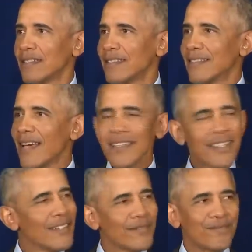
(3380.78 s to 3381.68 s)

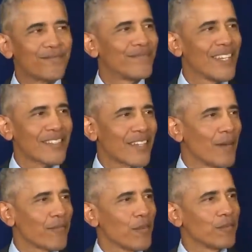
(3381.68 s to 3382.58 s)
doesn't just come
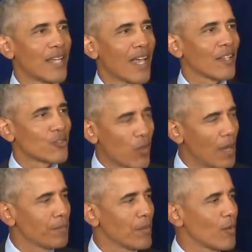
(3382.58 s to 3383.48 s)
from Donald
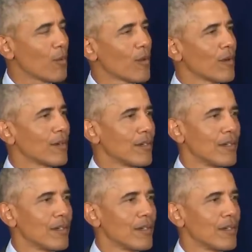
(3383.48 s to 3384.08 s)
Trump or